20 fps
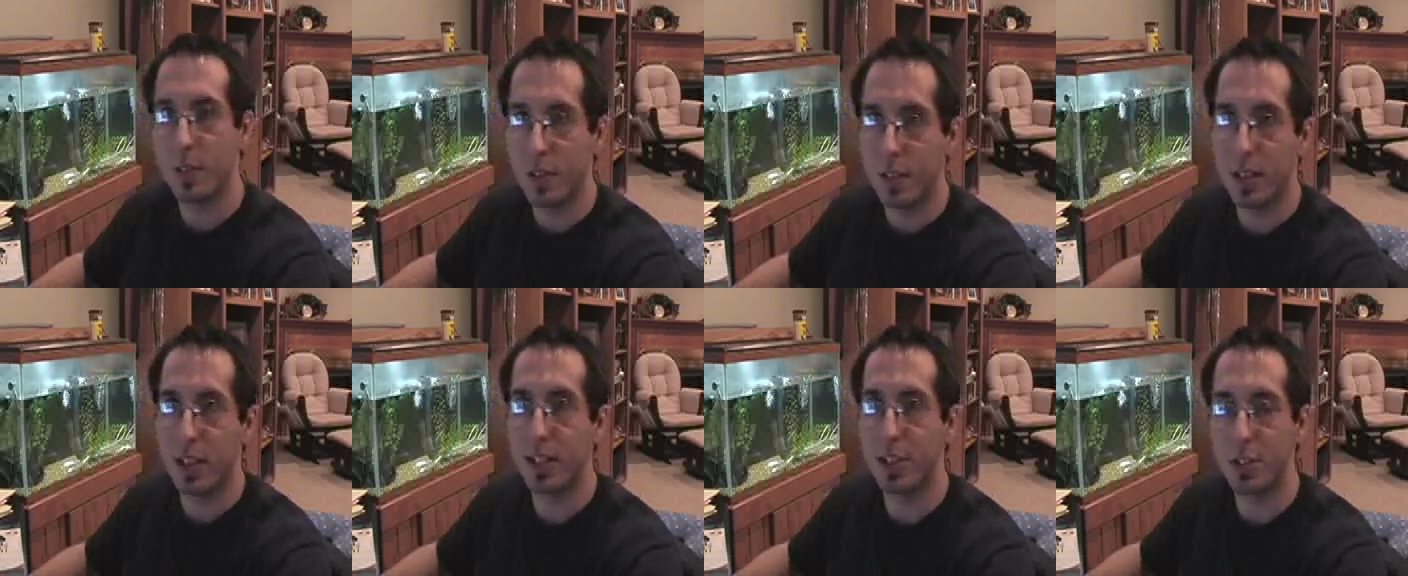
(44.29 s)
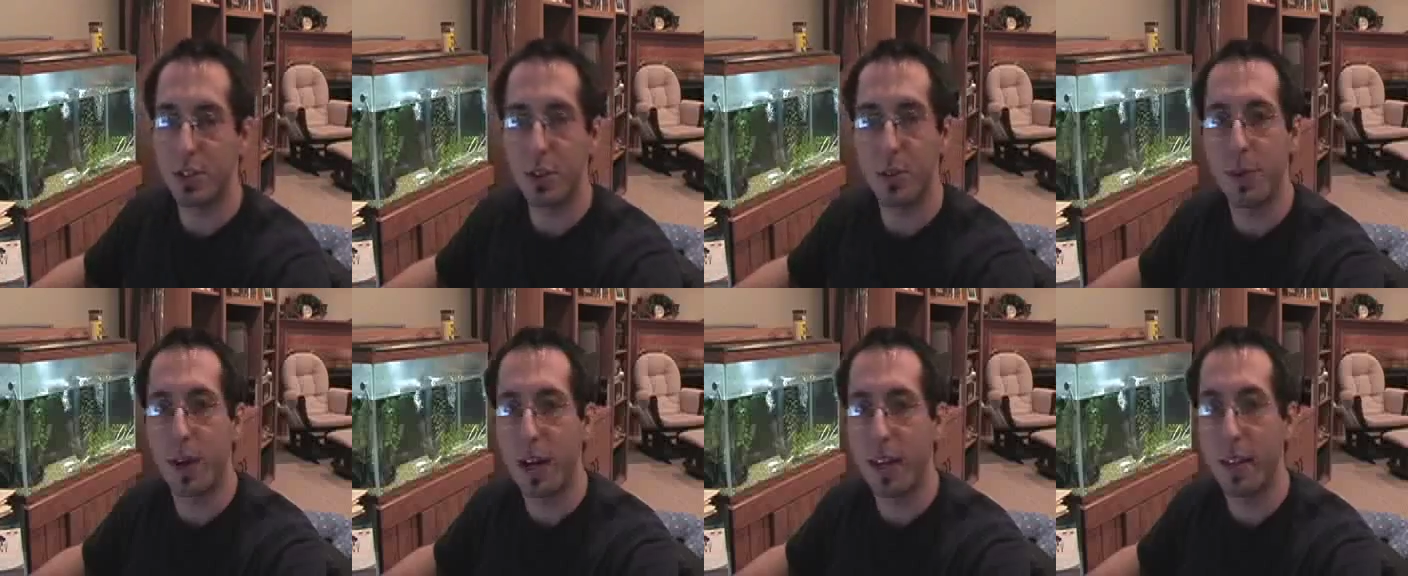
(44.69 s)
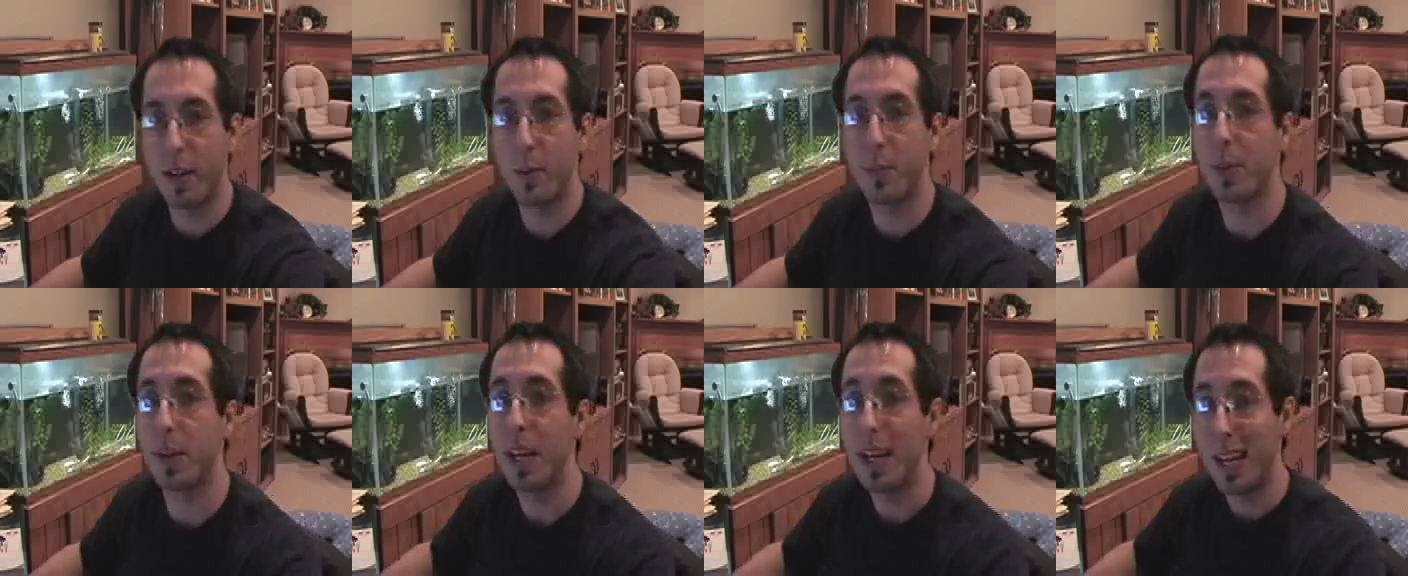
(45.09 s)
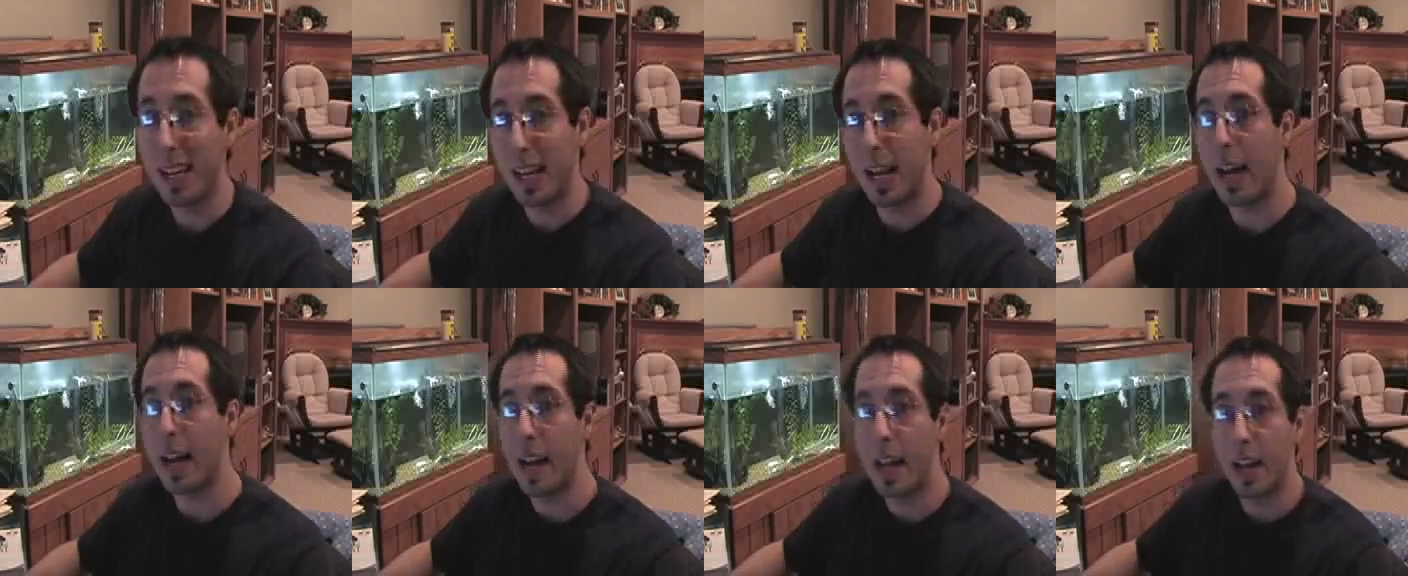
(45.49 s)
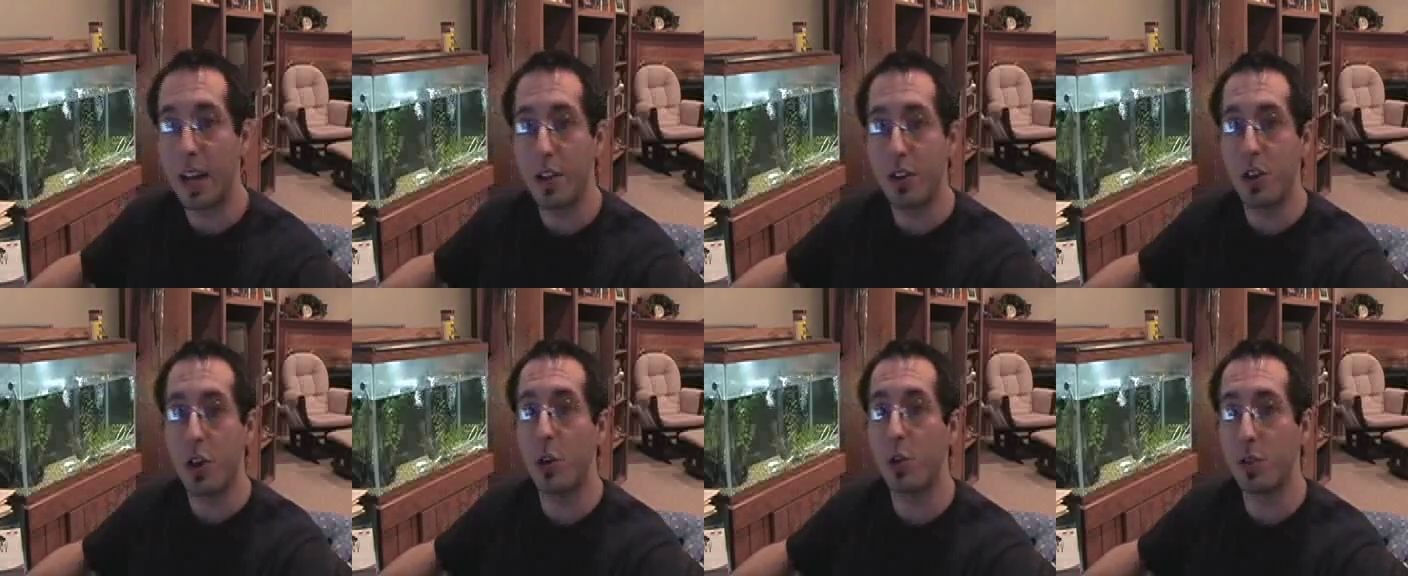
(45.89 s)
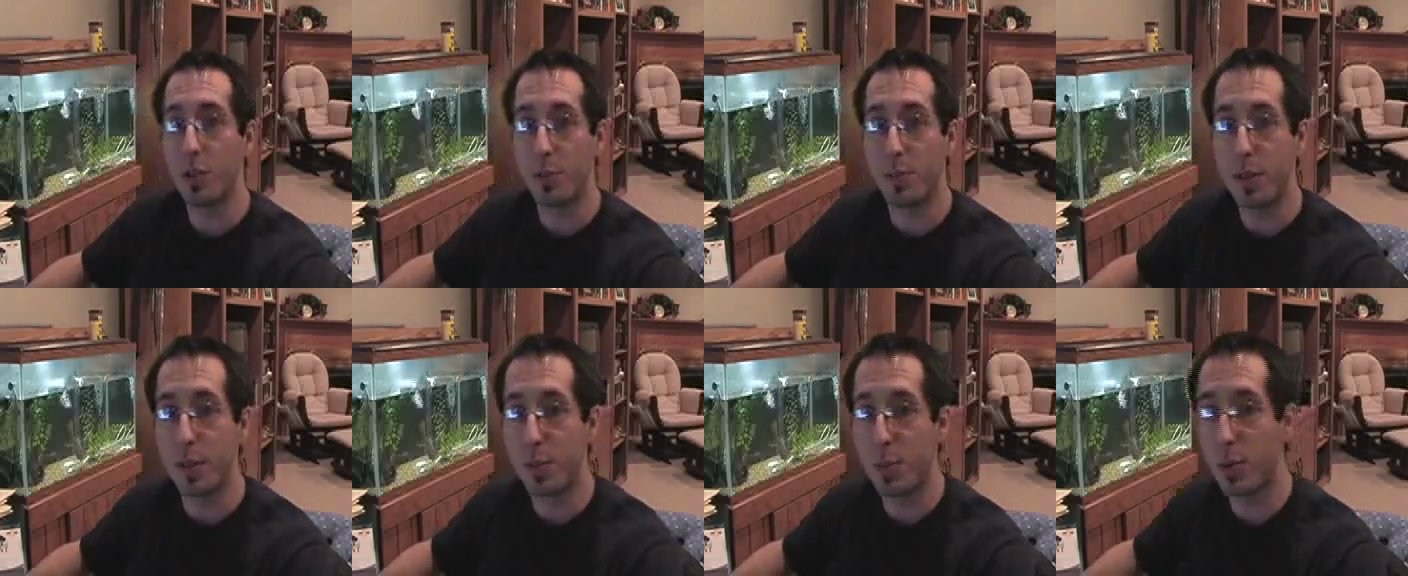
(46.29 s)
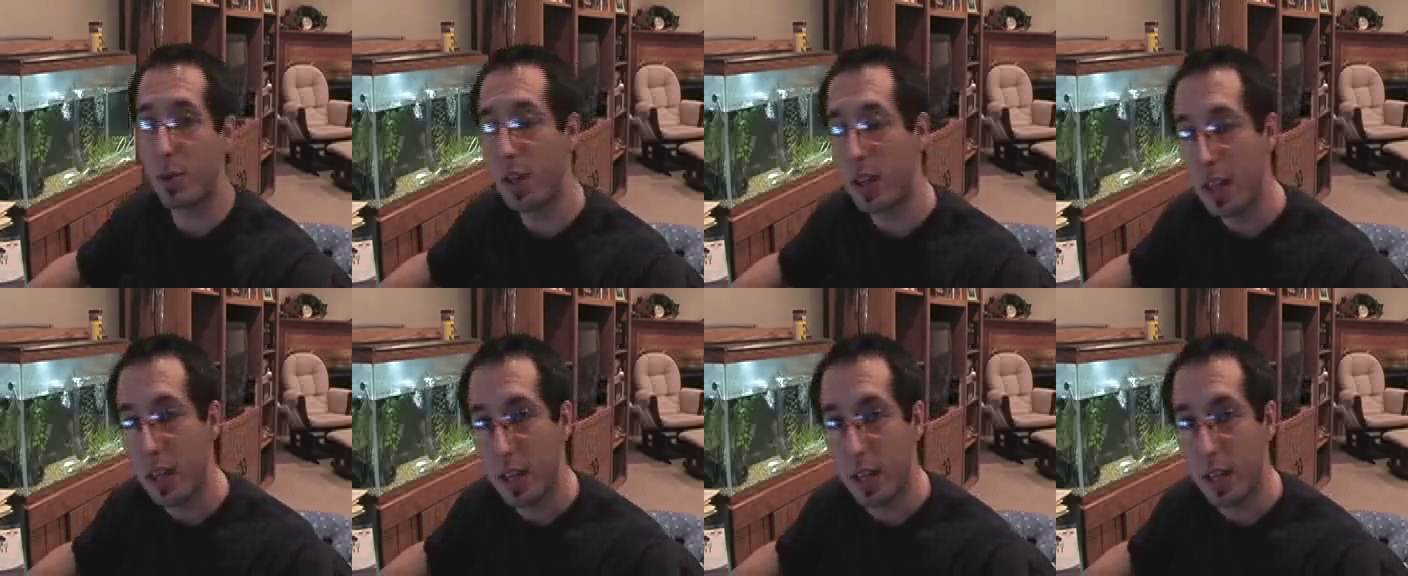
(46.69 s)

the history behind there, but God had a chosen people.